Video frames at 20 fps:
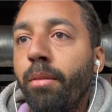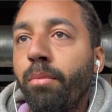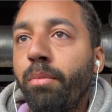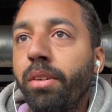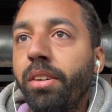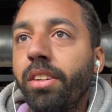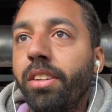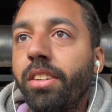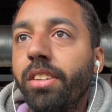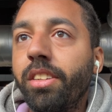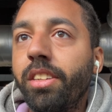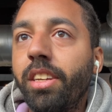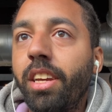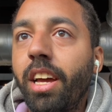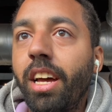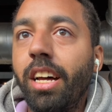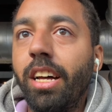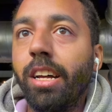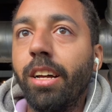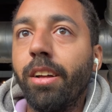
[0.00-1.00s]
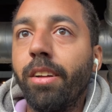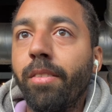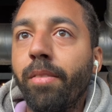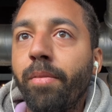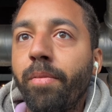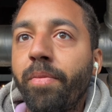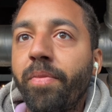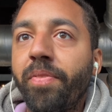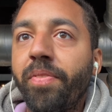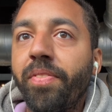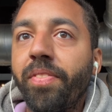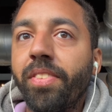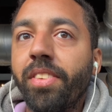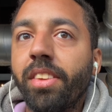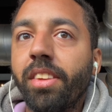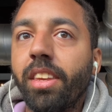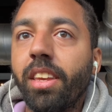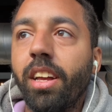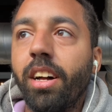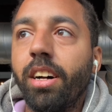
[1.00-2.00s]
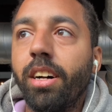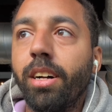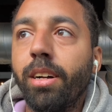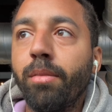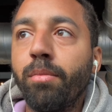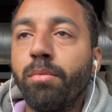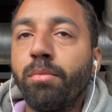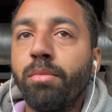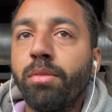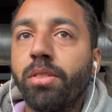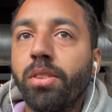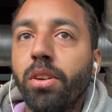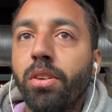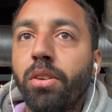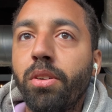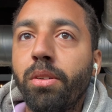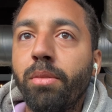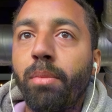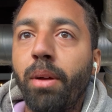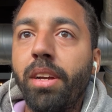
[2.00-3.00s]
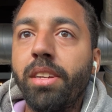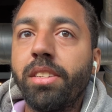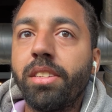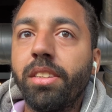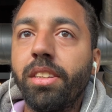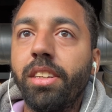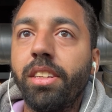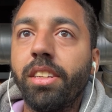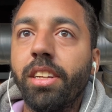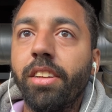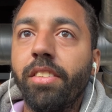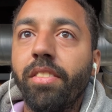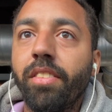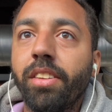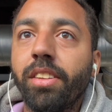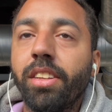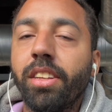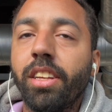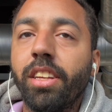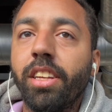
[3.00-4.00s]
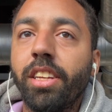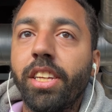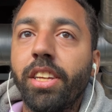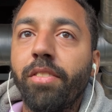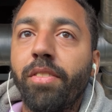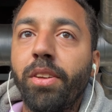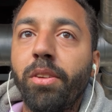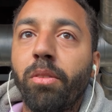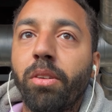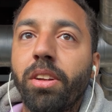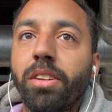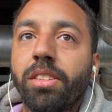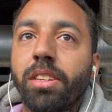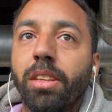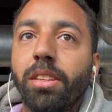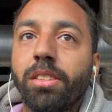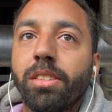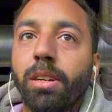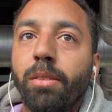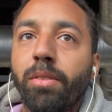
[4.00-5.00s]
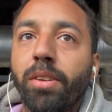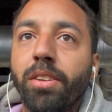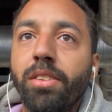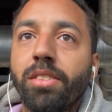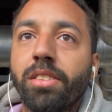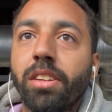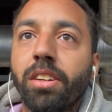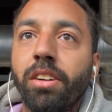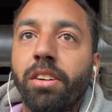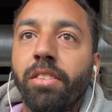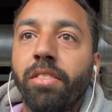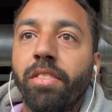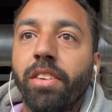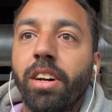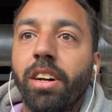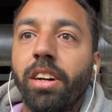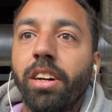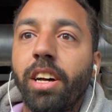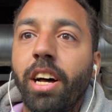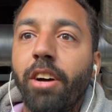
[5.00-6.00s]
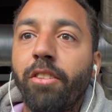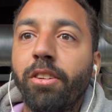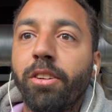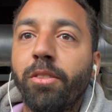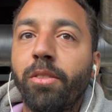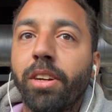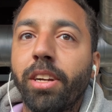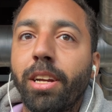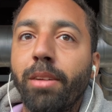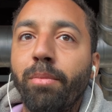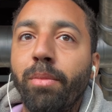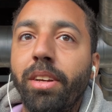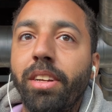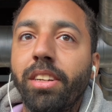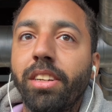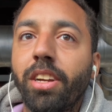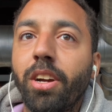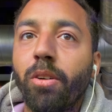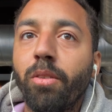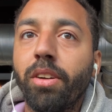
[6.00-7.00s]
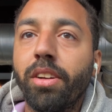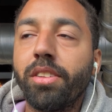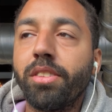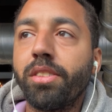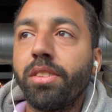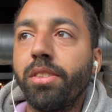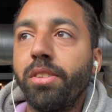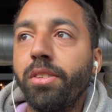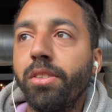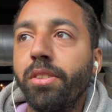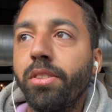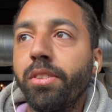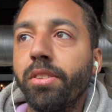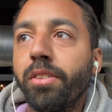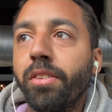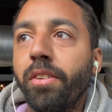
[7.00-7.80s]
But yeah, so basically, if you want to set this up for yourself, I would recommend going to